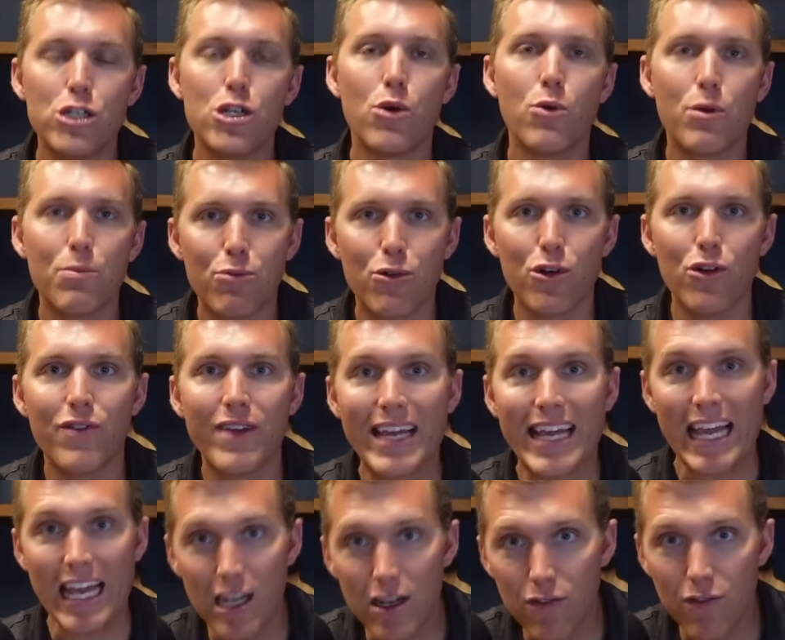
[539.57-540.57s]
to improving
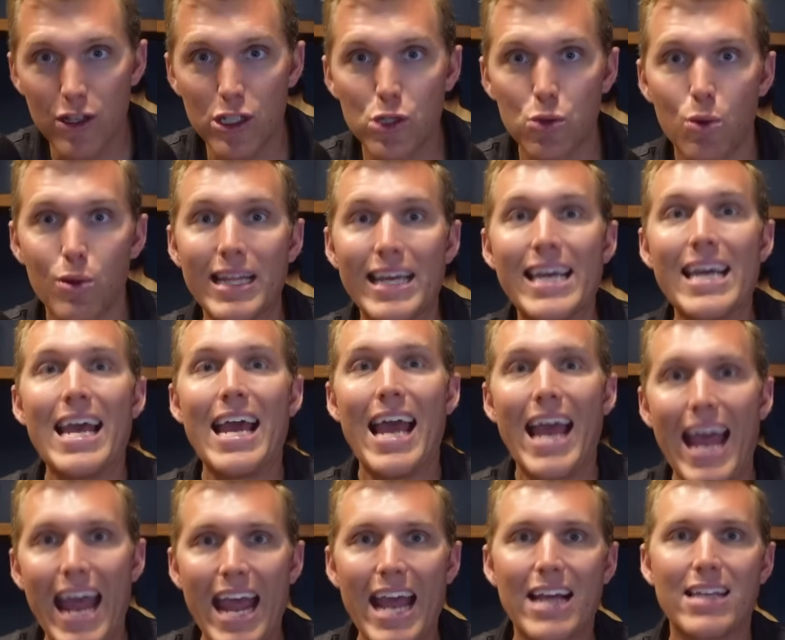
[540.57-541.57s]
individually
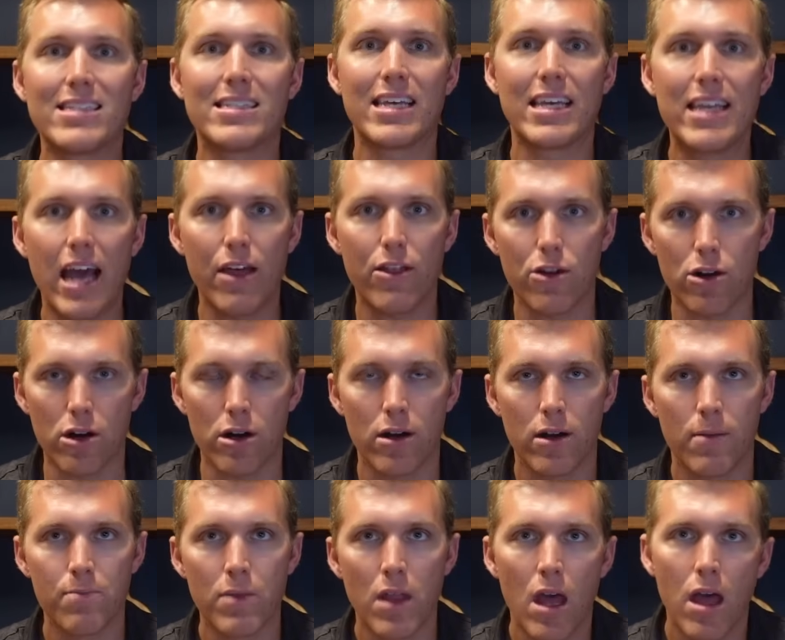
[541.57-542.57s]
and together.
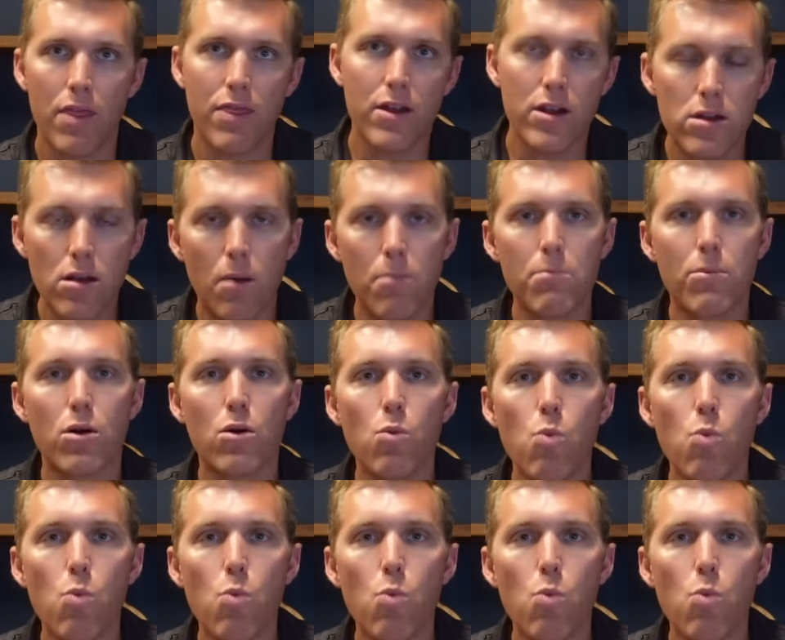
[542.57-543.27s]
The number